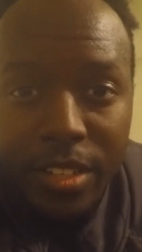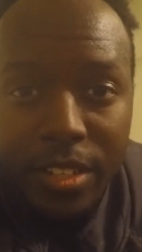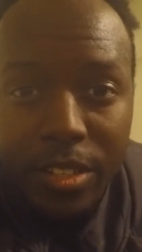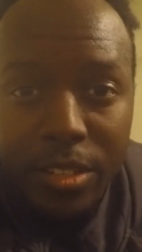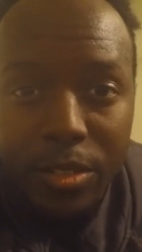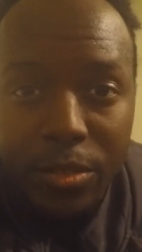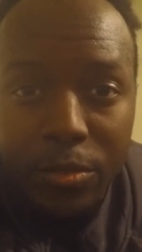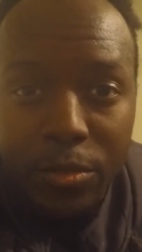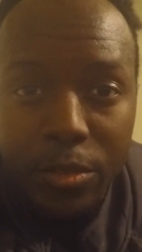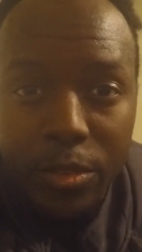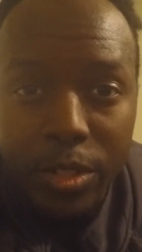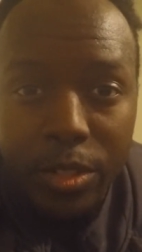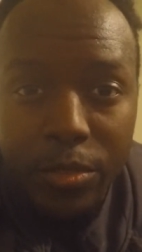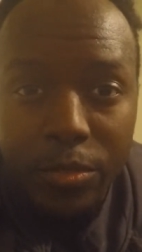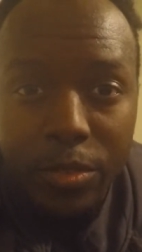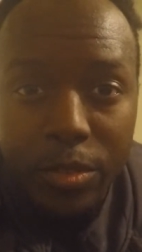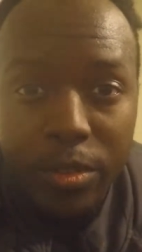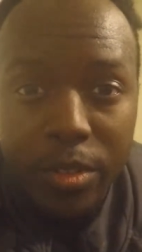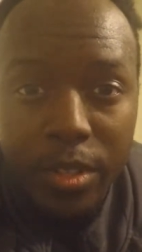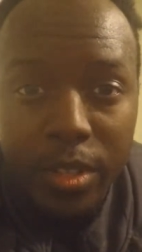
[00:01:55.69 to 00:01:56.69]
You're free
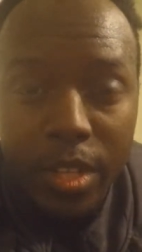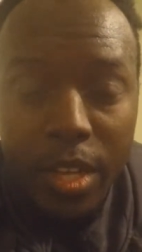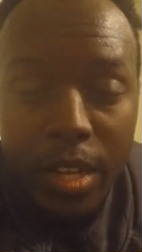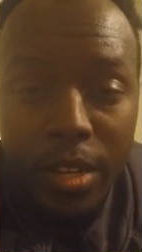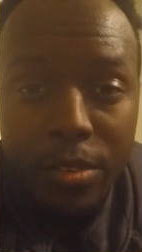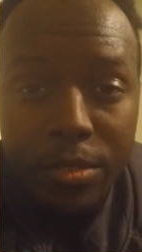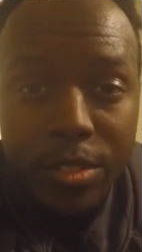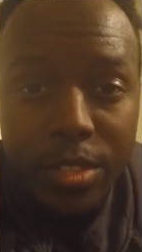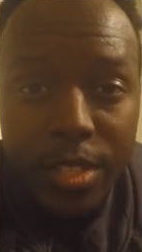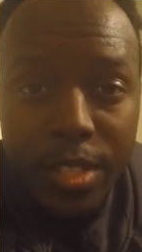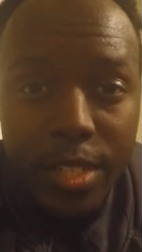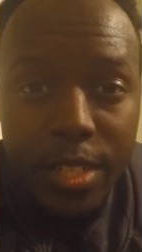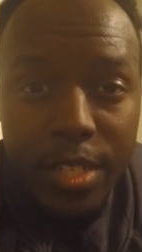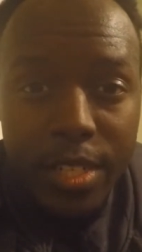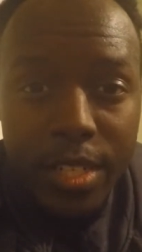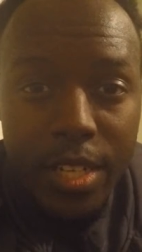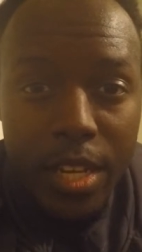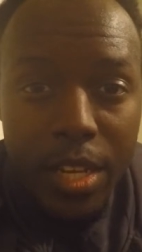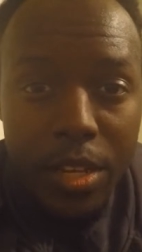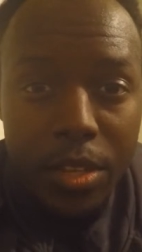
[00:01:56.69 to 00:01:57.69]
from the law of sin
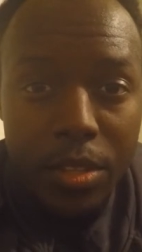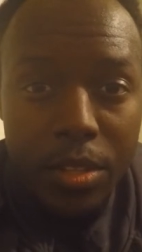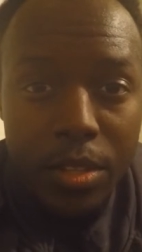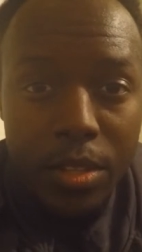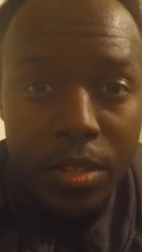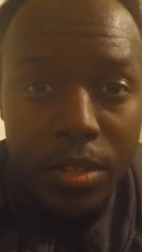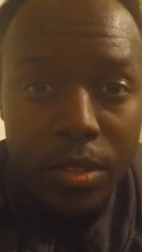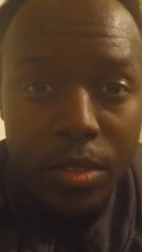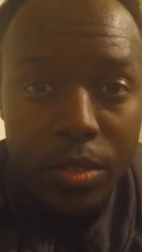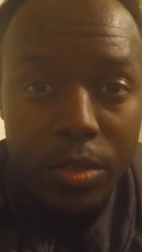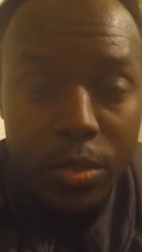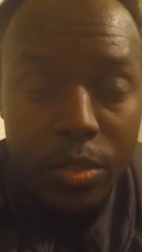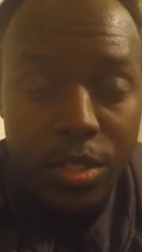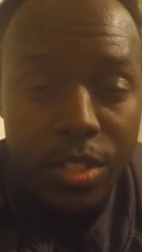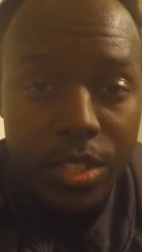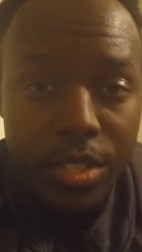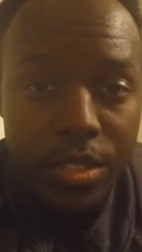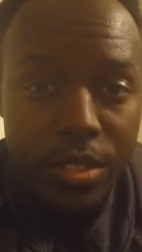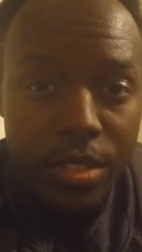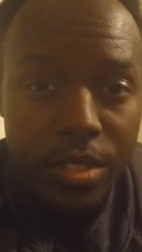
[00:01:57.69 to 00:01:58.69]
and death through
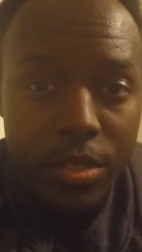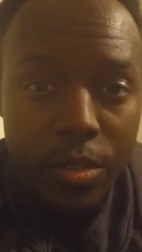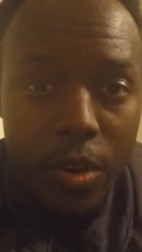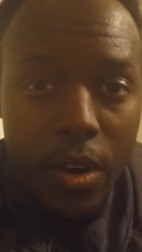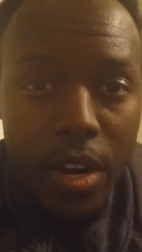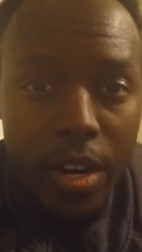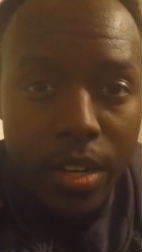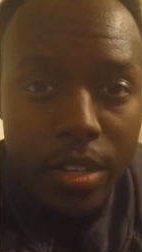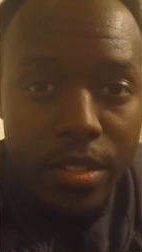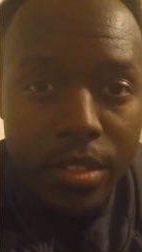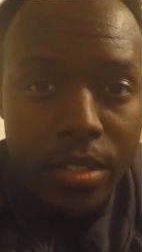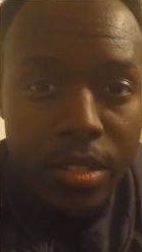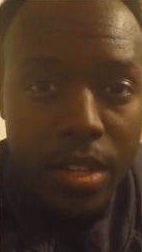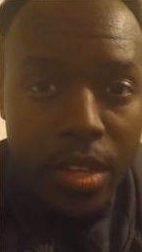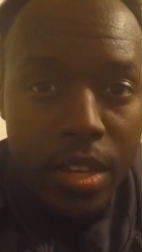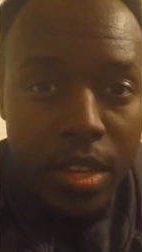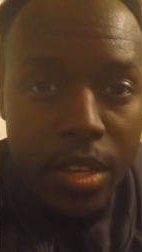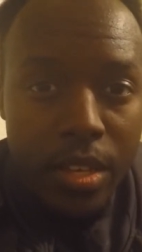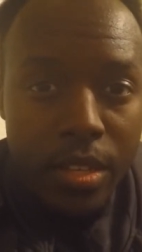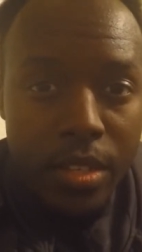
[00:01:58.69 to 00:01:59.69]
Jesus Christ.
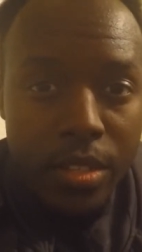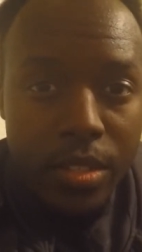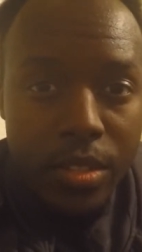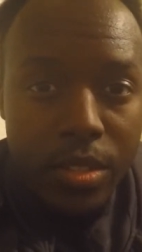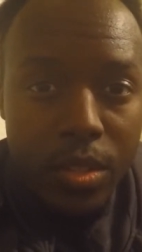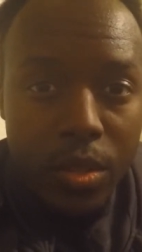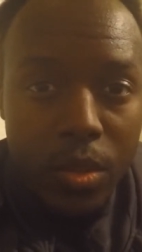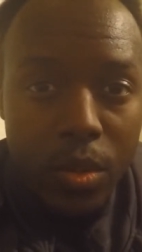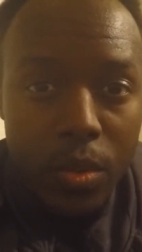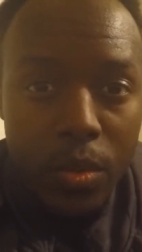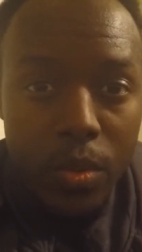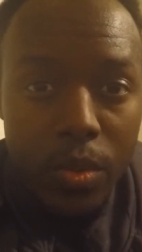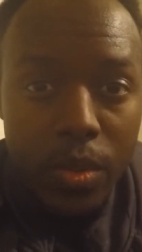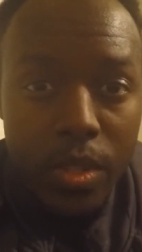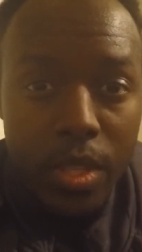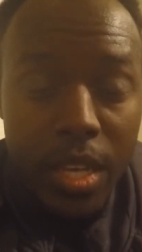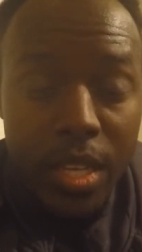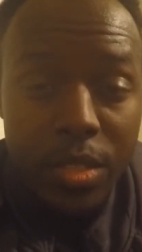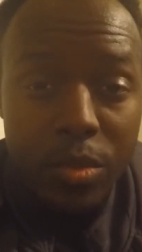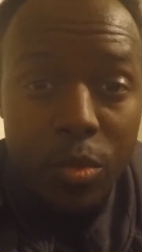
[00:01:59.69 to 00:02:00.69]
So
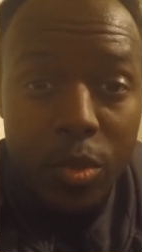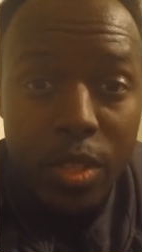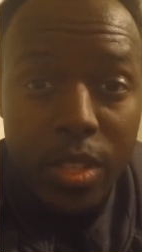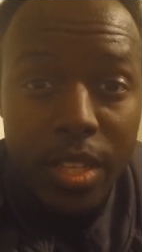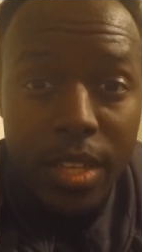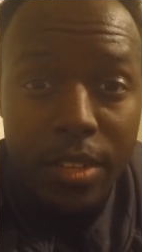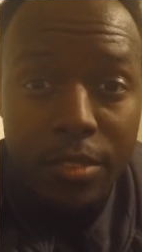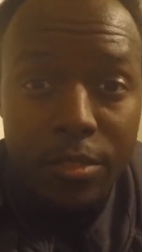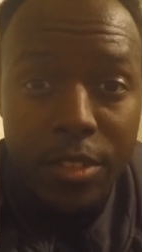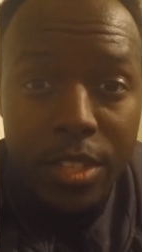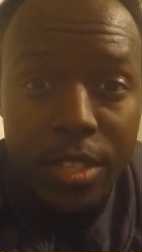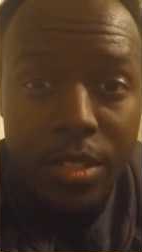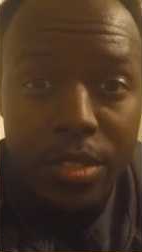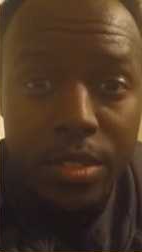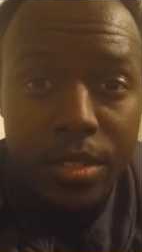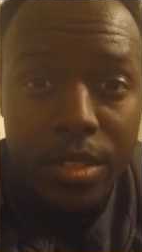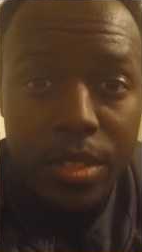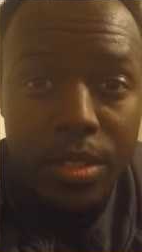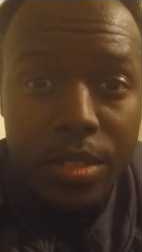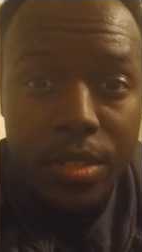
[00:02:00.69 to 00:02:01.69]
that's what love
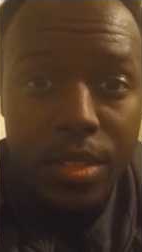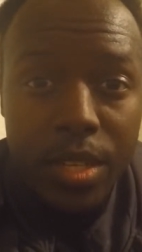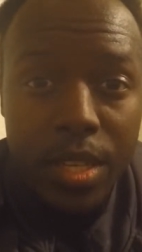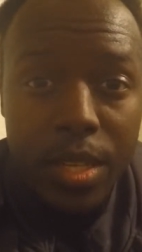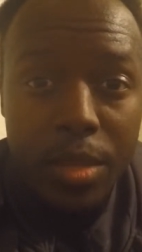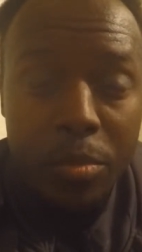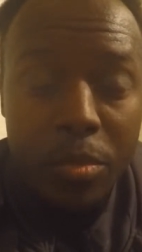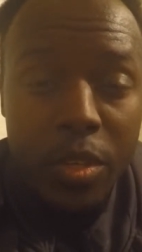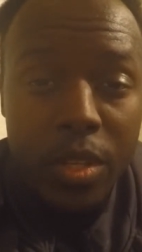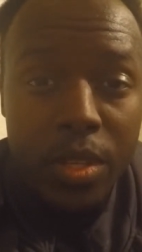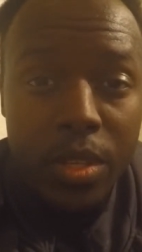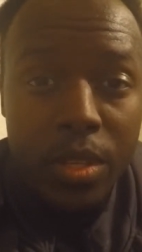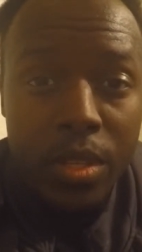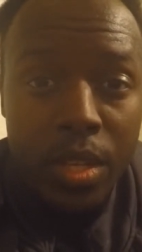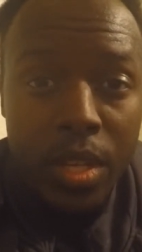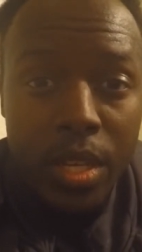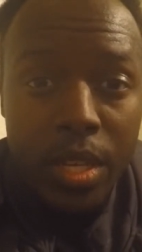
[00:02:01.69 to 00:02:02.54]
is keeping